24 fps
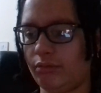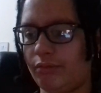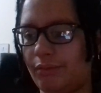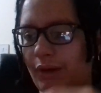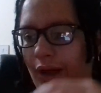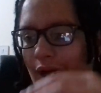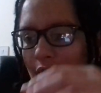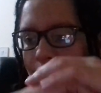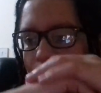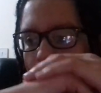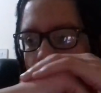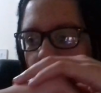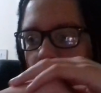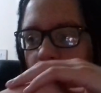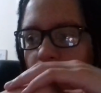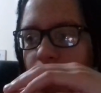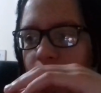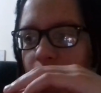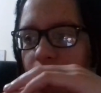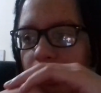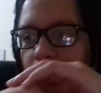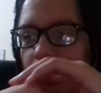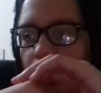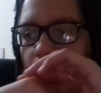Barnsley got
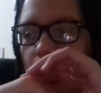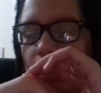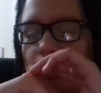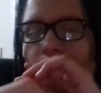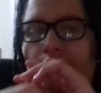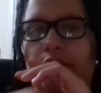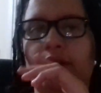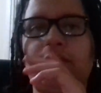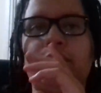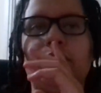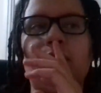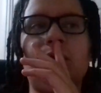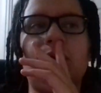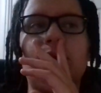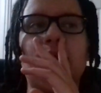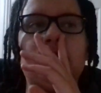relegated.